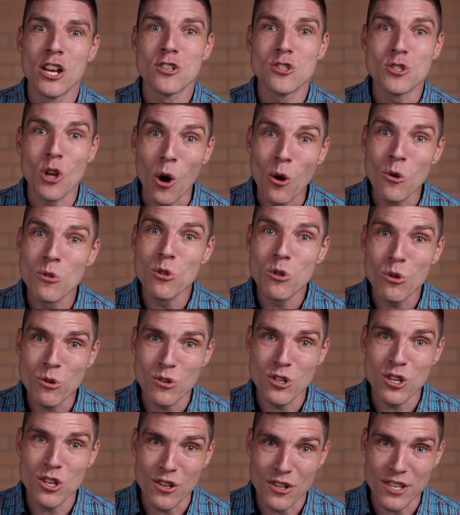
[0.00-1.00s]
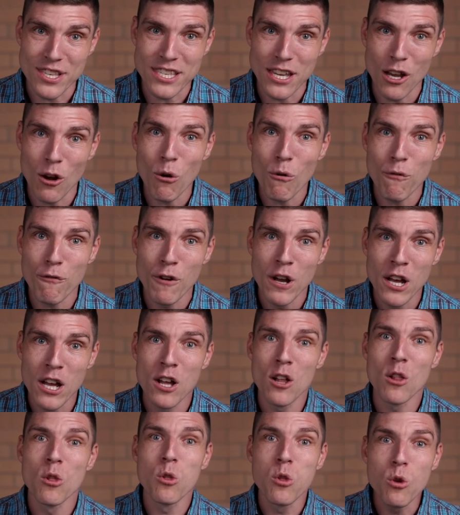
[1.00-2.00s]
don't look to yourself,
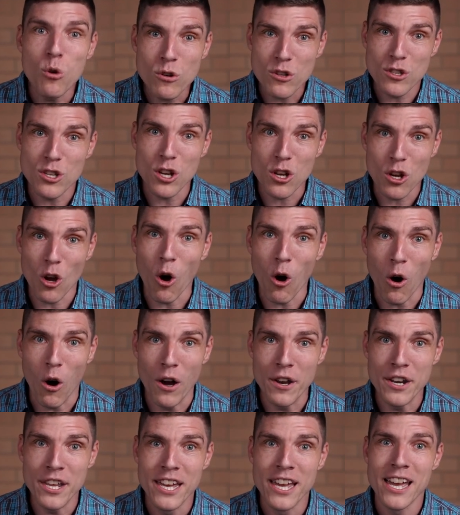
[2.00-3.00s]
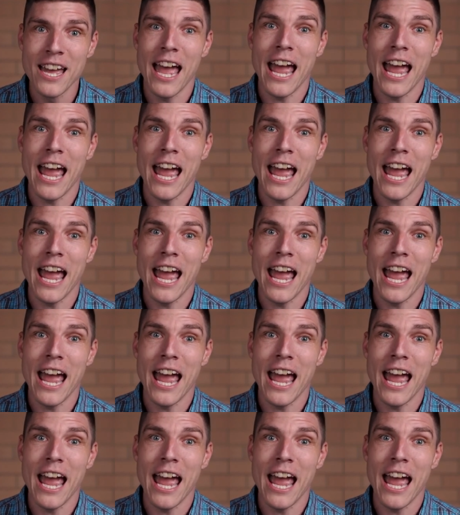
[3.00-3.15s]
look to God